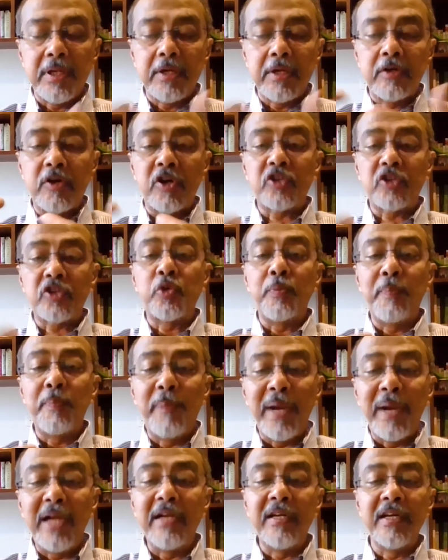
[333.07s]
got to
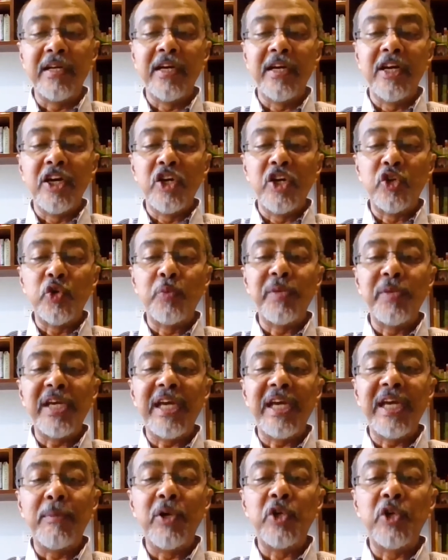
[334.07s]
build to be
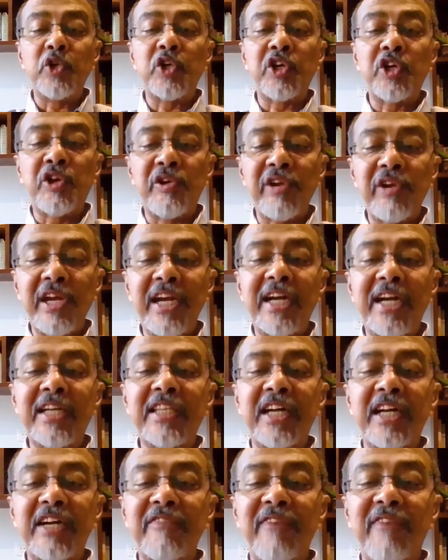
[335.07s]
able to create
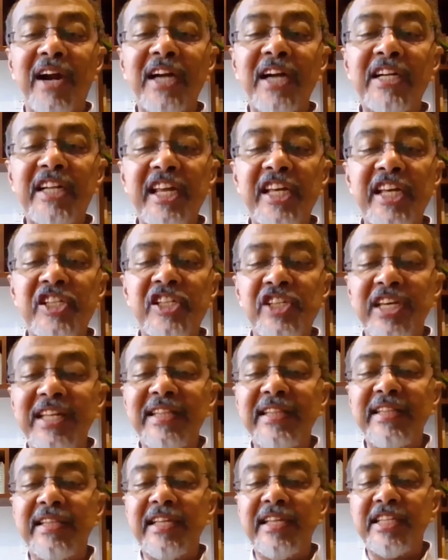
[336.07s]
the advantage
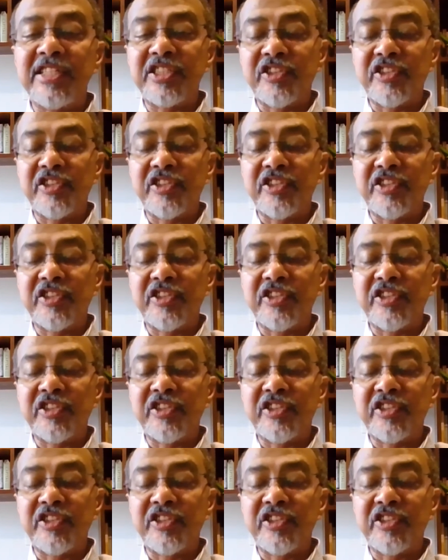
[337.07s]
in this